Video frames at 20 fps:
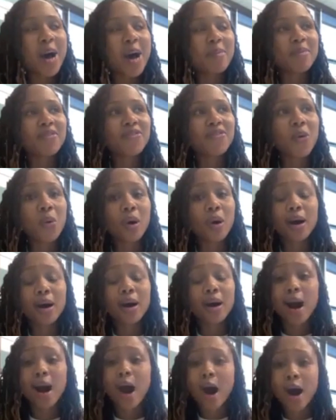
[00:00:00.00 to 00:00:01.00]
for
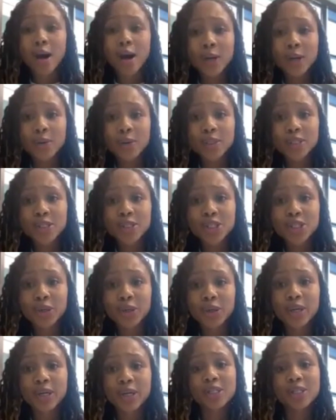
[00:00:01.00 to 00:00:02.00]
auto
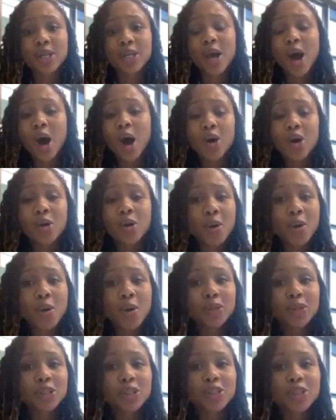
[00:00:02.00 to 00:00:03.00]
insurance,
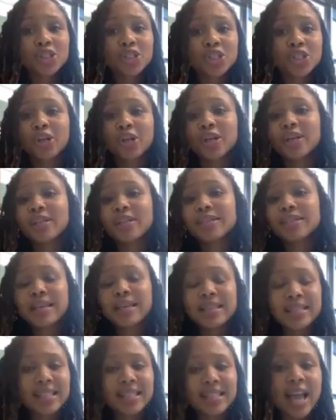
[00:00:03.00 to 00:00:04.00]
homeowners insurance,
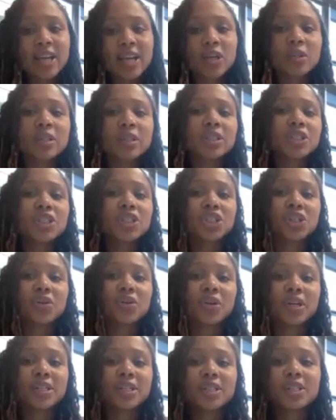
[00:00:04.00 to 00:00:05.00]
cycle
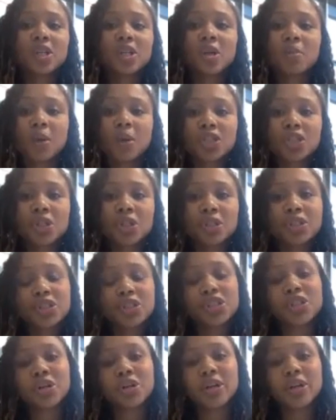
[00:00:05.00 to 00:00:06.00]
insurance, commercial
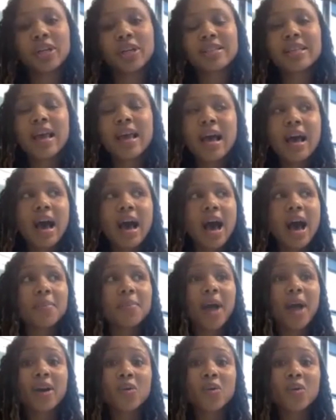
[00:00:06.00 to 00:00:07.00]
insurance.
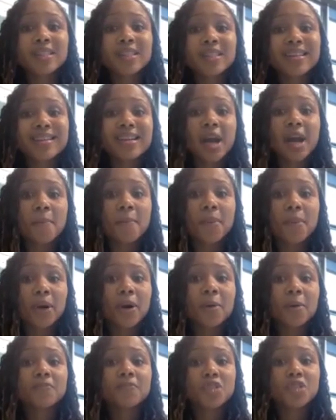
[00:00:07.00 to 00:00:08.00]
Geico is the
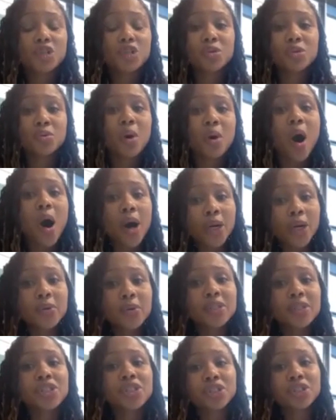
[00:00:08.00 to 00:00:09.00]
number two auto
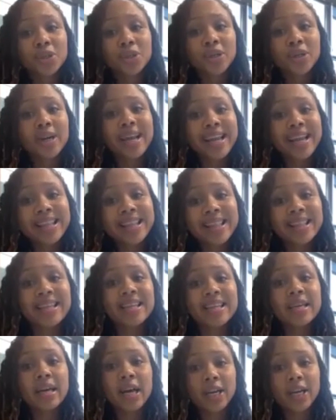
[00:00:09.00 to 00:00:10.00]
insurer in the
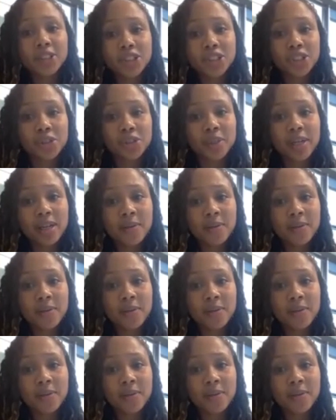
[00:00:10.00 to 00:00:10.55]
country